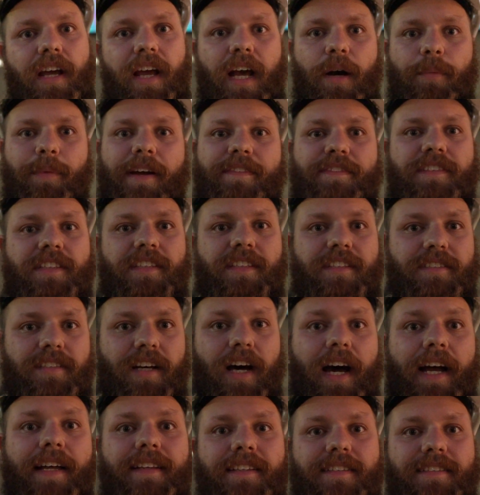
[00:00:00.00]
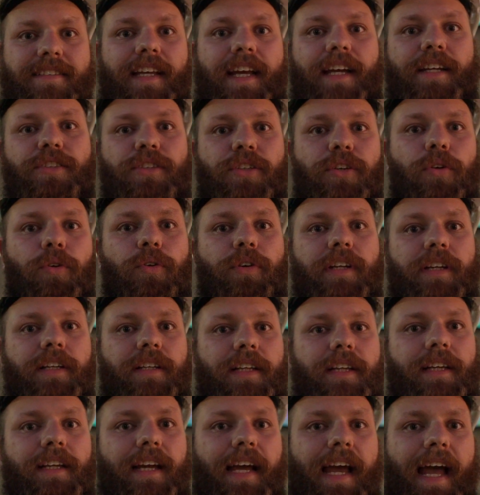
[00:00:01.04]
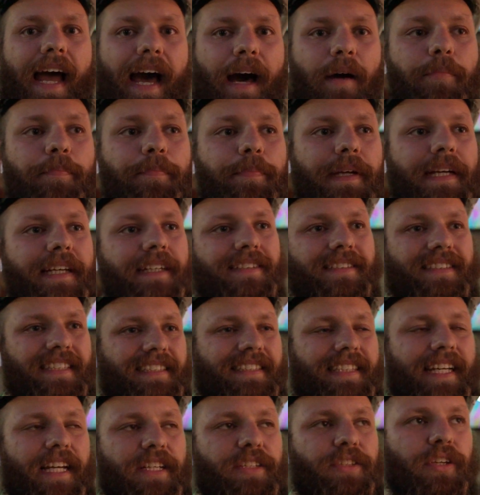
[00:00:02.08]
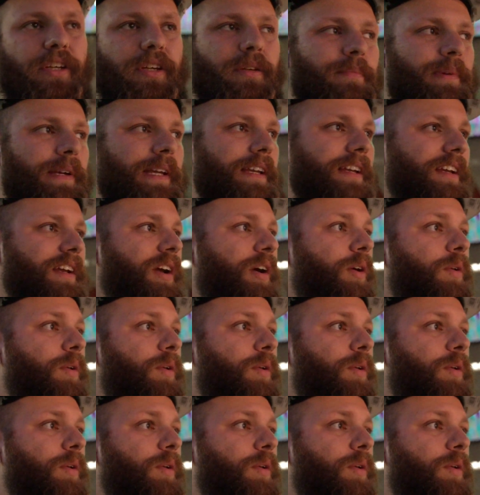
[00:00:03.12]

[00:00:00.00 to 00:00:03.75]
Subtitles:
and we have to design the stage accordingly. How big is the stage going to be?